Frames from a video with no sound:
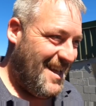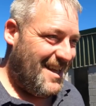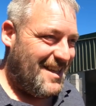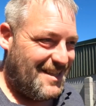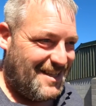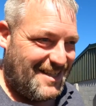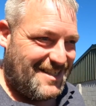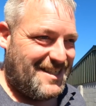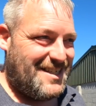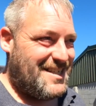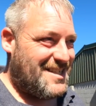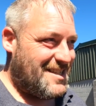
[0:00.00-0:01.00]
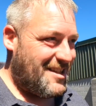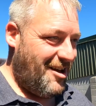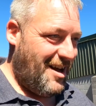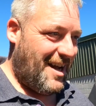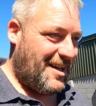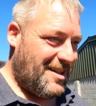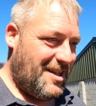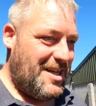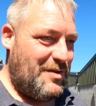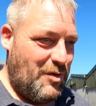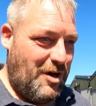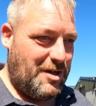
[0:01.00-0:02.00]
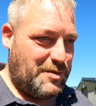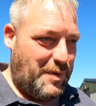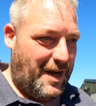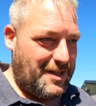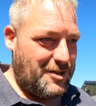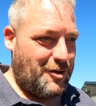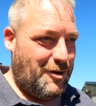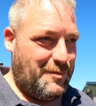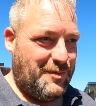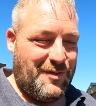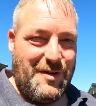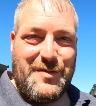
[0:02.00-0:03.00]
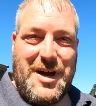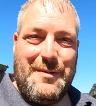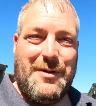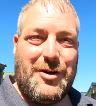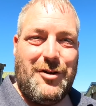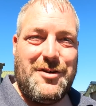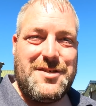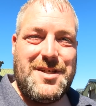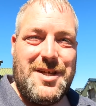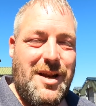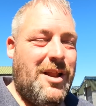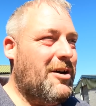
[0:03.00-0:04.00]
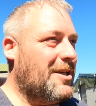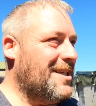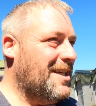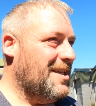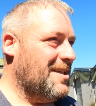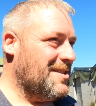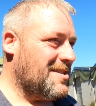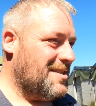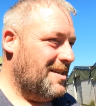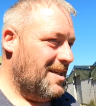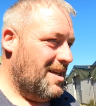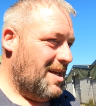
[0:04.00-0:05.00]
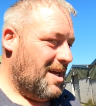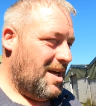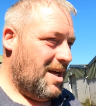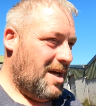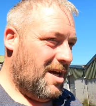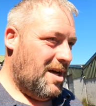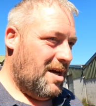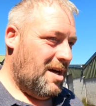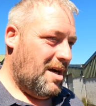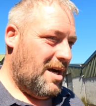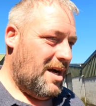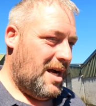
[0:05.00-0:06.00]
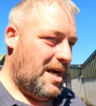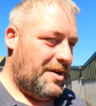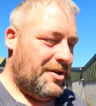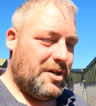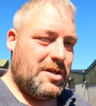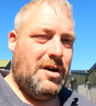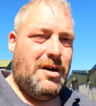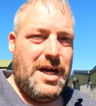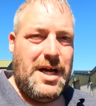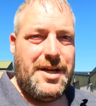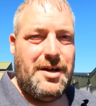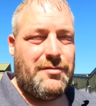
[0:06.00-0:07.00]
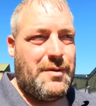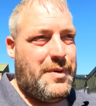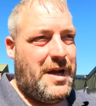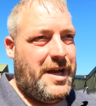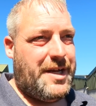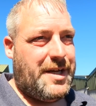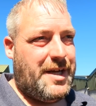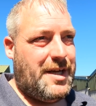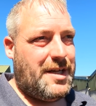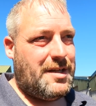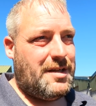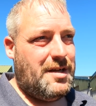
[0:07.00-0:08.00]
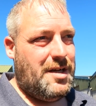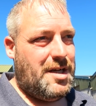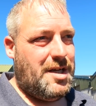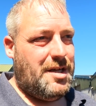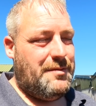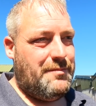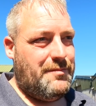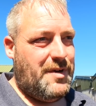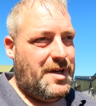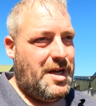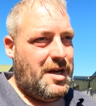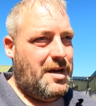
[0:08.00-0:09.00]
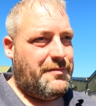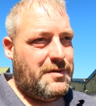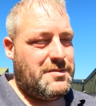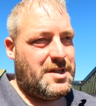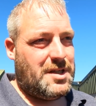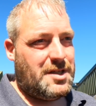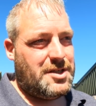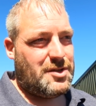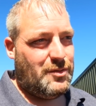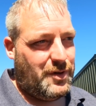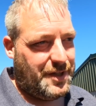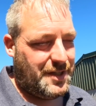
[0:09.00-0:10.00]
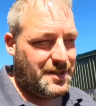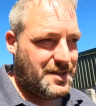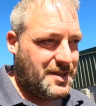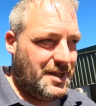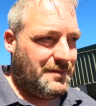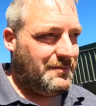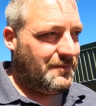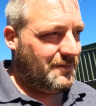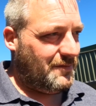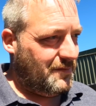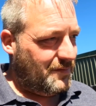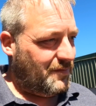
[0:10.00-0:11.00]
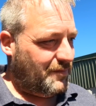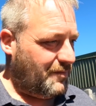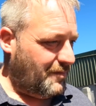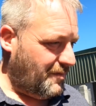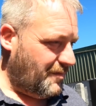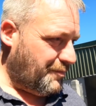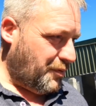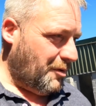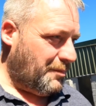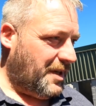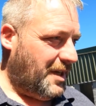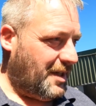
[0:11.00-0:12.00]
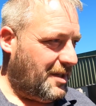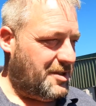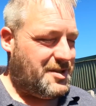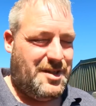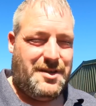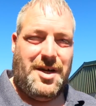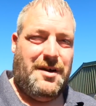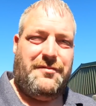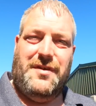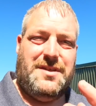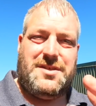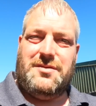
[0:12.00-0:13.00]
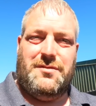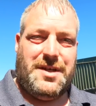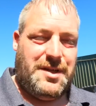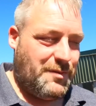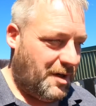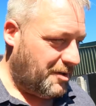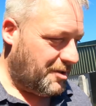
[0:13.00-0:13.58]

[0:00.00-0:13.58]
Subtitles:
This is like the worst paint job I've come across in a lot of years, and the guy that repaired it, I don't know if he was English or what, it didn't seem properly English. No offence to anyone